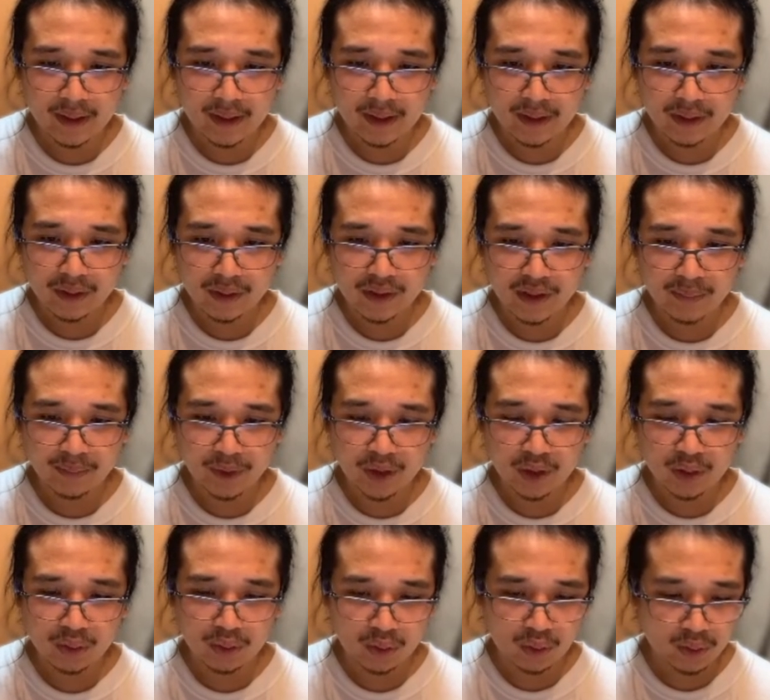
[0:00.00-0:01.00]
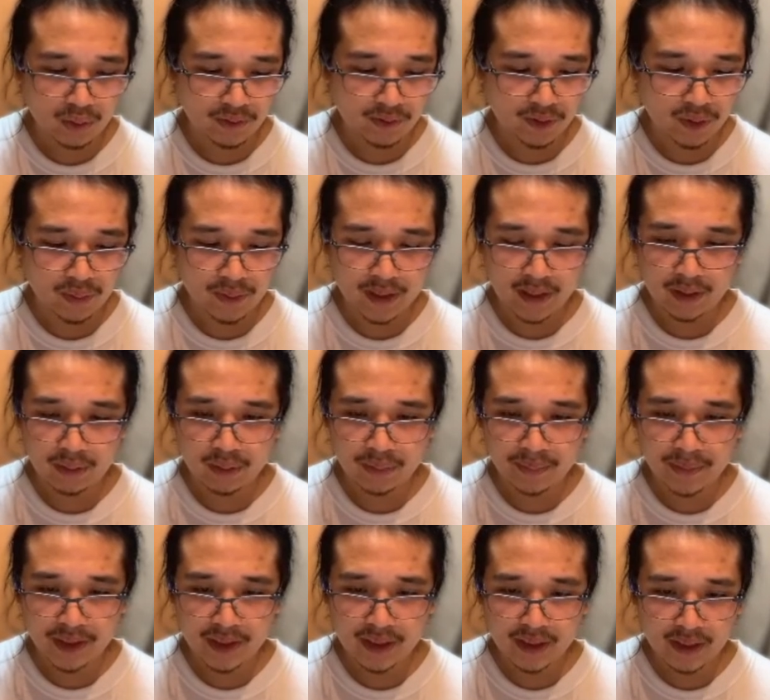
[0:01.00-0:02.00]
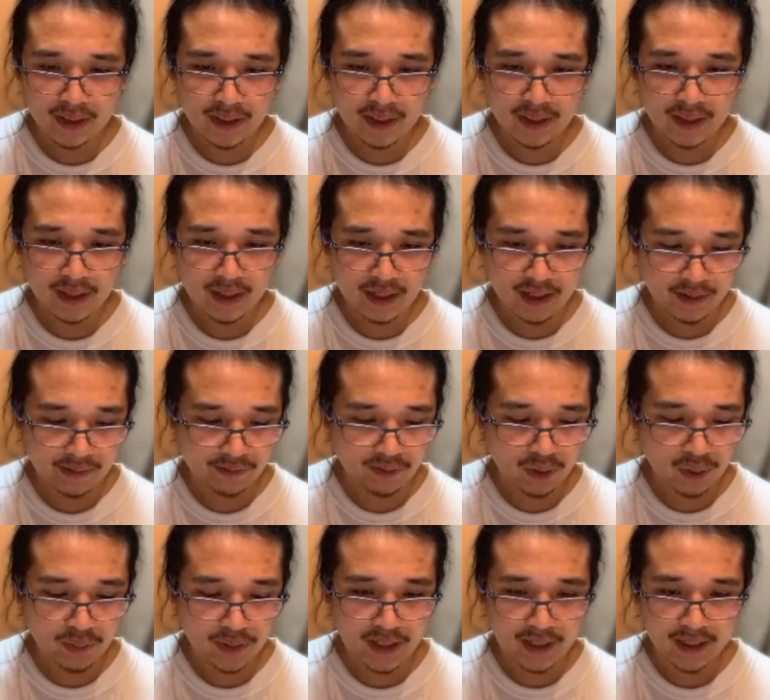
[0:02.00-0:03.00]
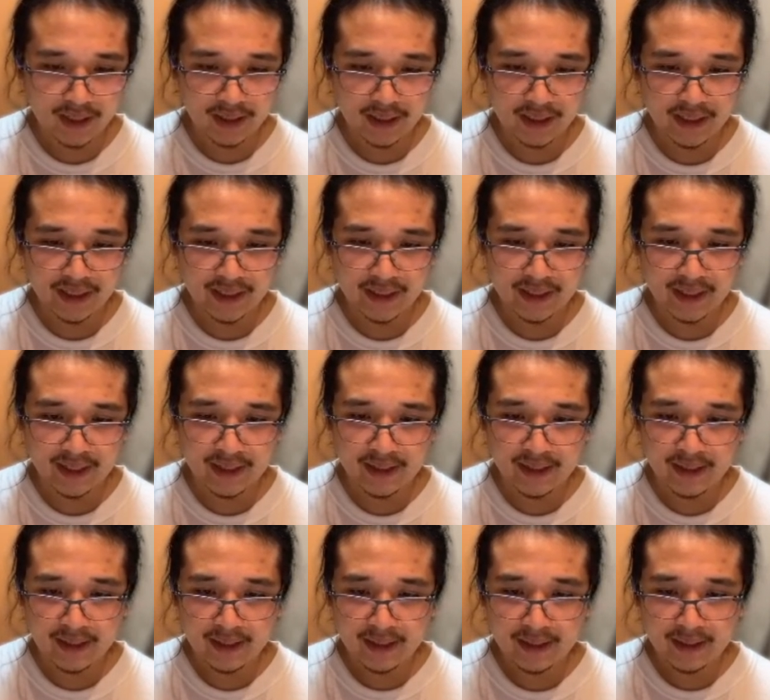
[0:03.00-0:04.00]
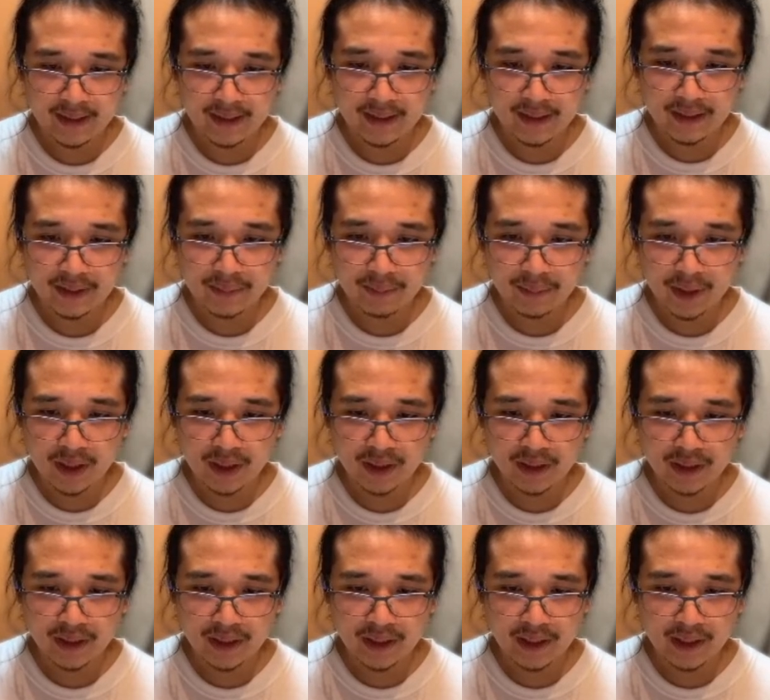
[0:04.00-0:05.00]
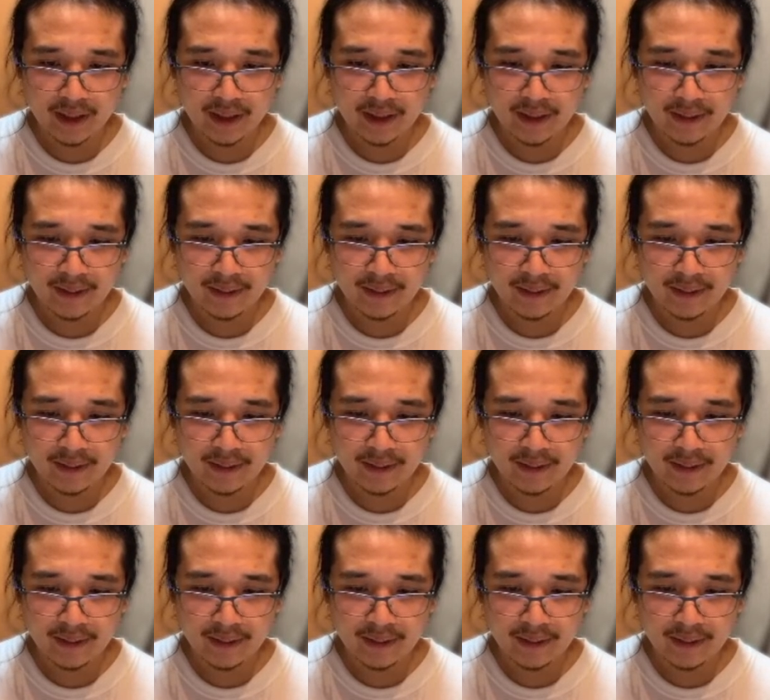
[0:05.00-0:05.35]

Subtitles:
So it's up to you too if you wanna, if you wanna clean this part here.